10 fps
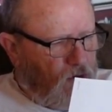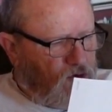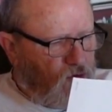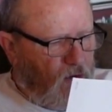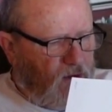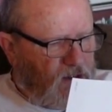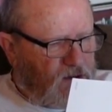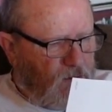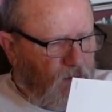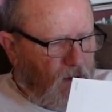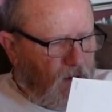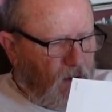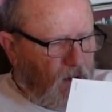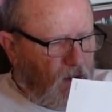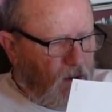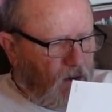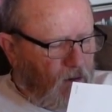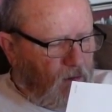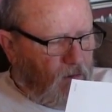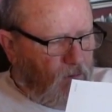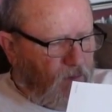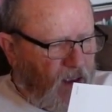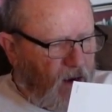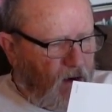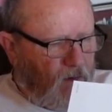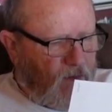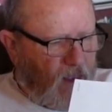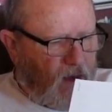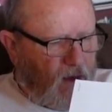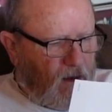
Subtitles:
enjoy this pair that